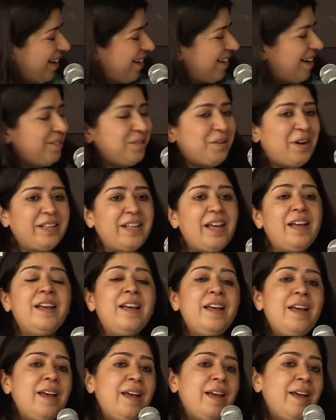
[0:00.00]
And Anuradha
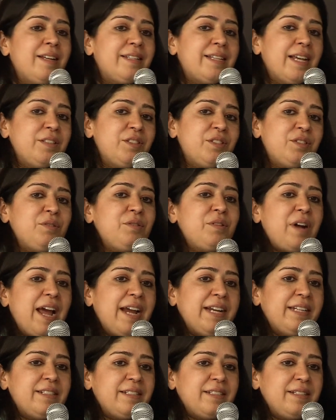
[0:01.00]
tends to
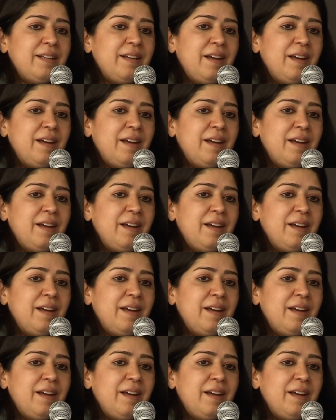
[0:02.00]
write